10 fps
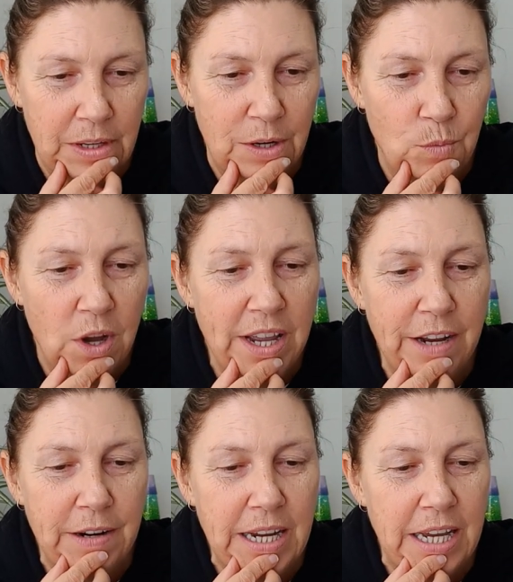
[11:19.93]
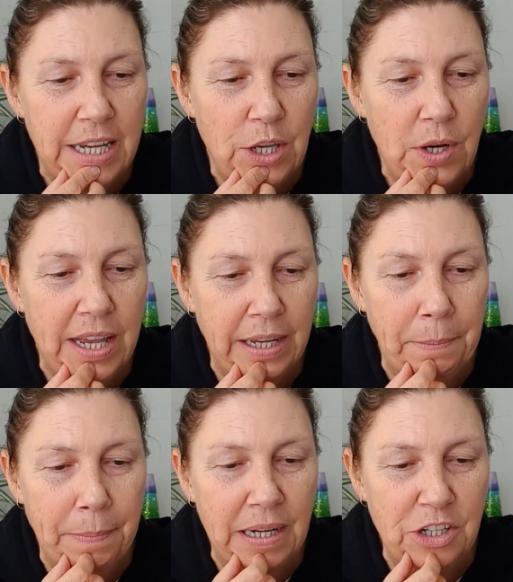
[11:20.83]
In what area are you
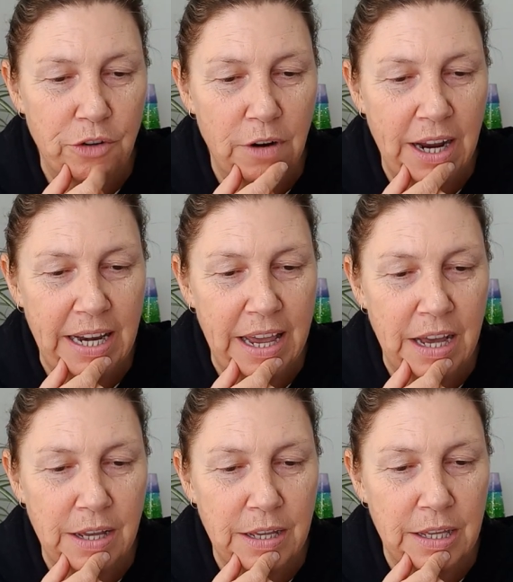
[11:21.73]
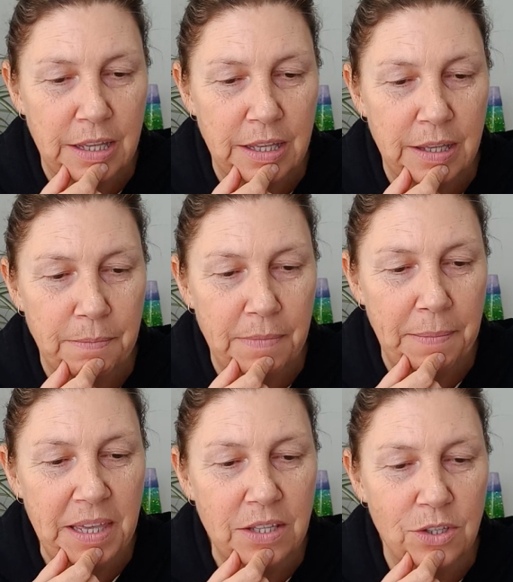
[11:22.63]
lacking pleasure right now?
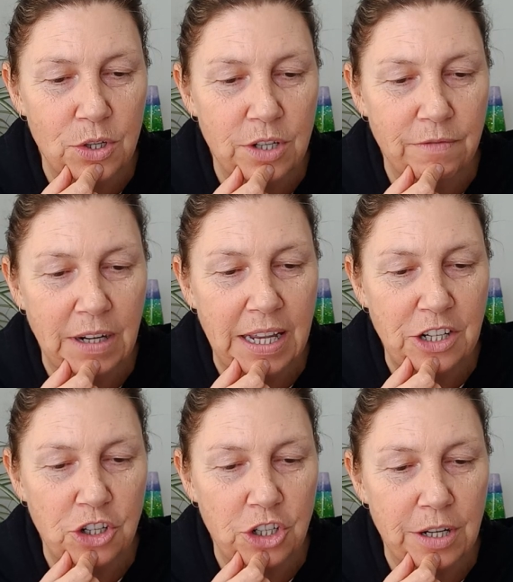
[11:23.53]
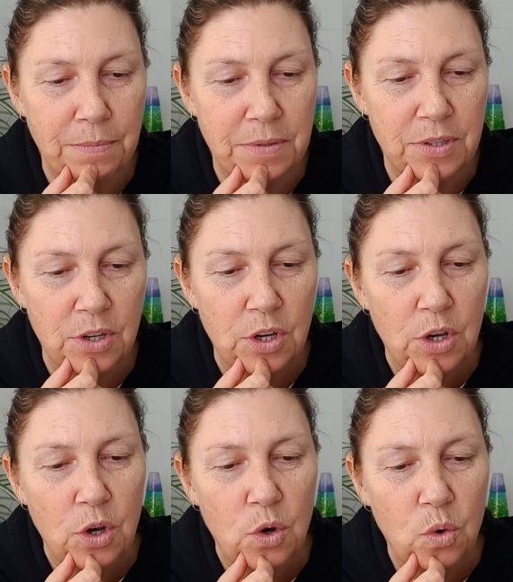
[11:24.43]
Maybe in certain relationships
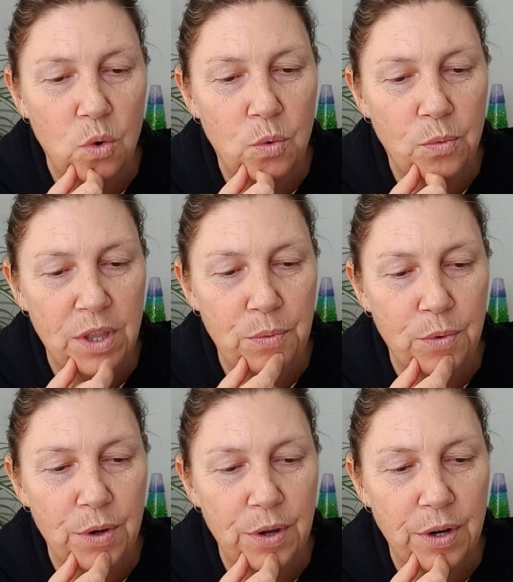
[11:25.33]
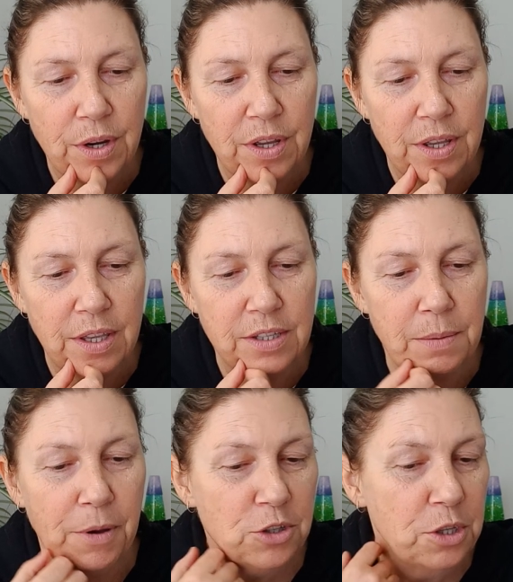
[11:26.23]
or with work. Is
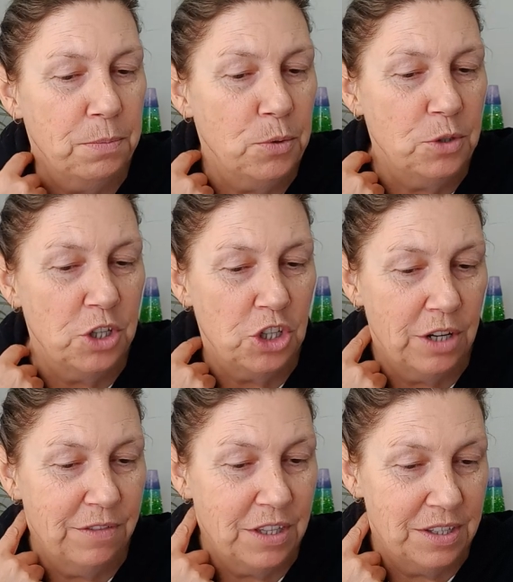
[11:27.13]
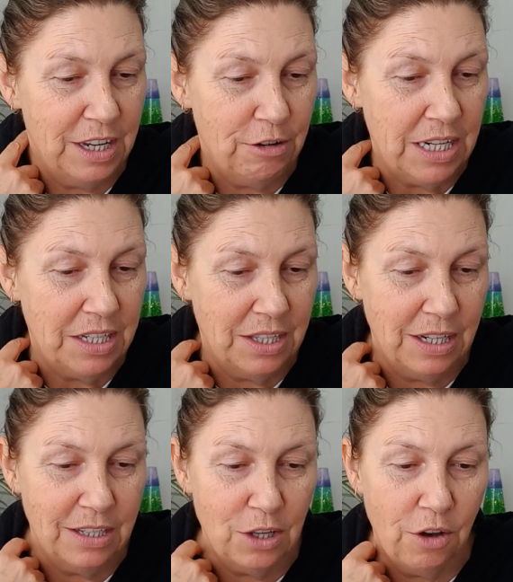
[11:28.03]
it possible to shift the
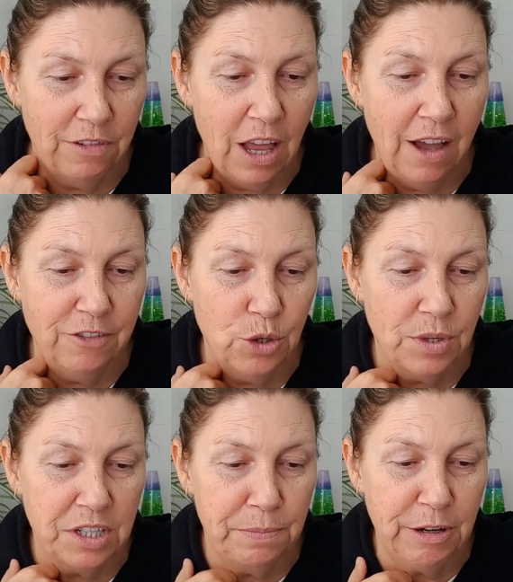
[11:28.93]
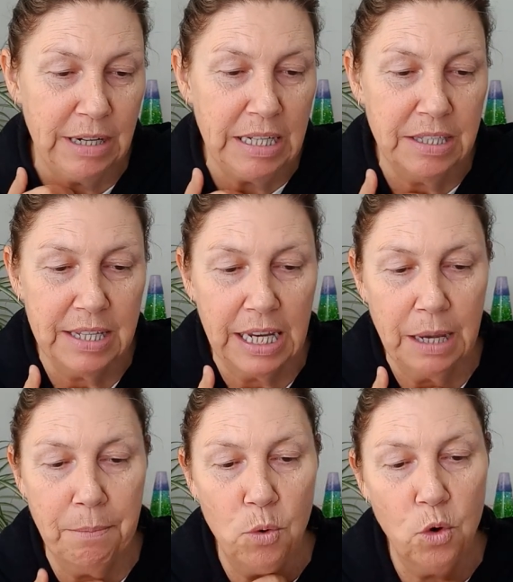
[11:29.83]
seriousness of life to experiencing
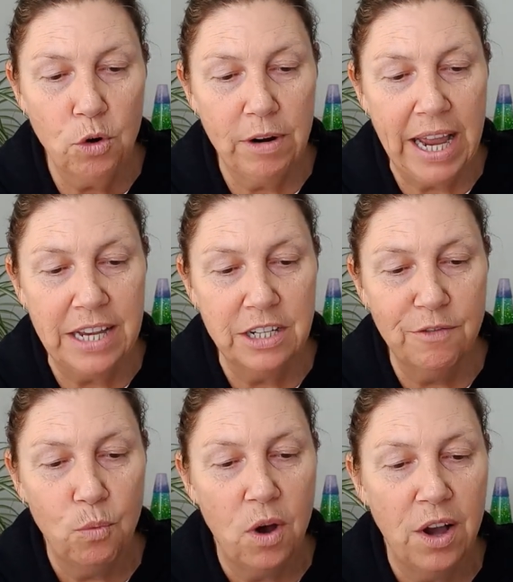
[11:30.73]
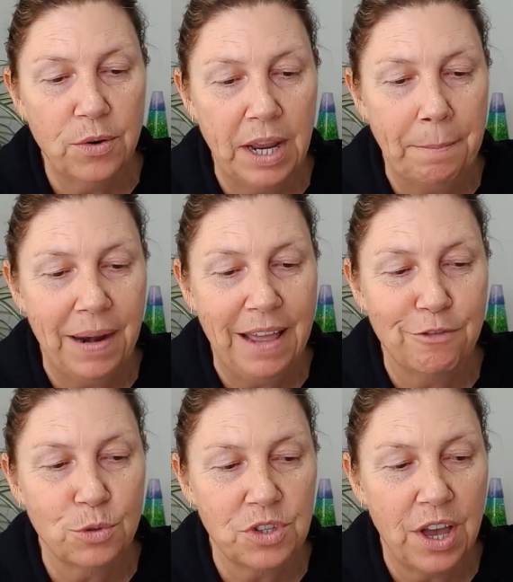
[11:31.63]
a more creative, wild, and
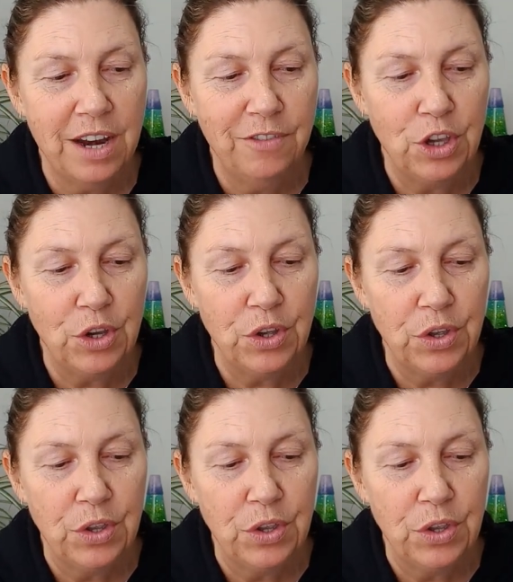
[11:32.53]
playful side of you?